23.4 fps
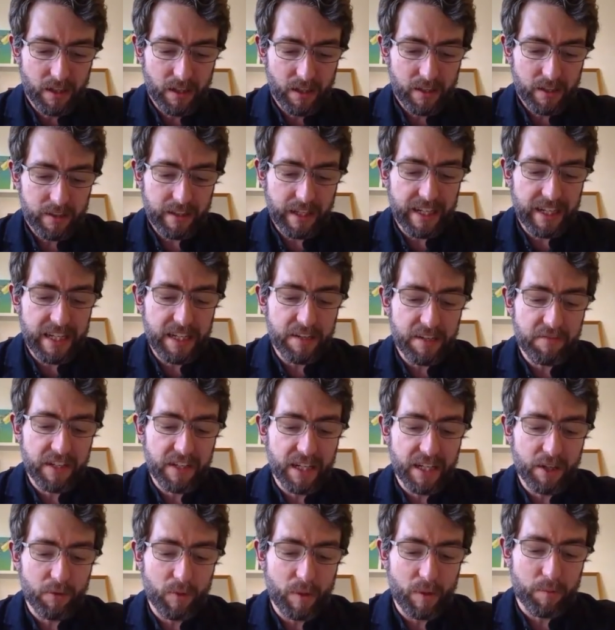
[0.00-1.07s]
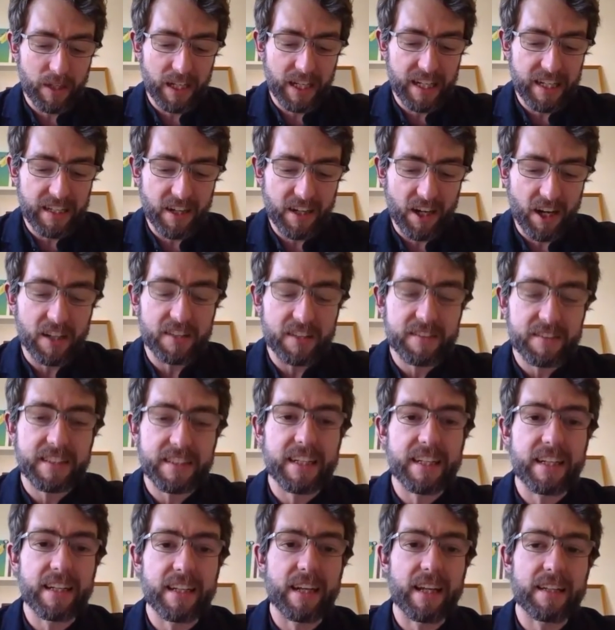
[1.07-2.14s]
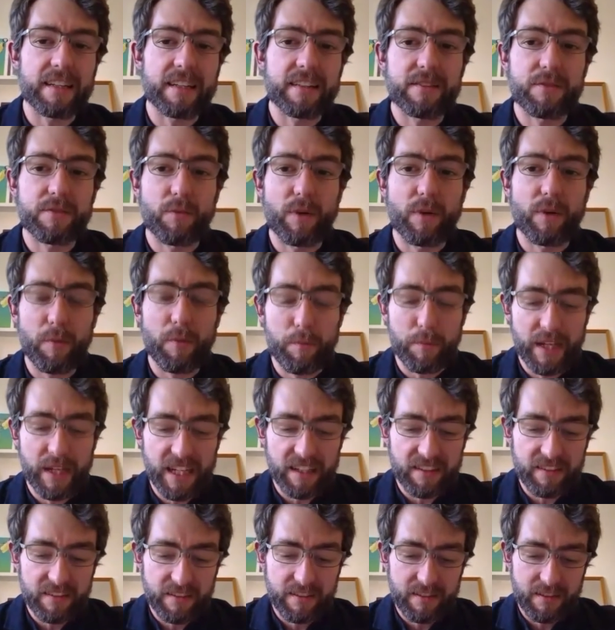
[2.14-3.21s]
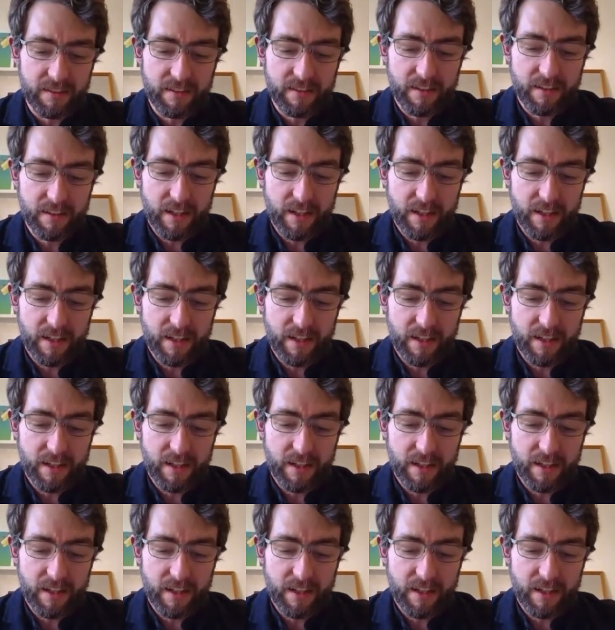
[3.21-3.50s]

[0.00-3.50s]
That evening we played Articulate while pissed,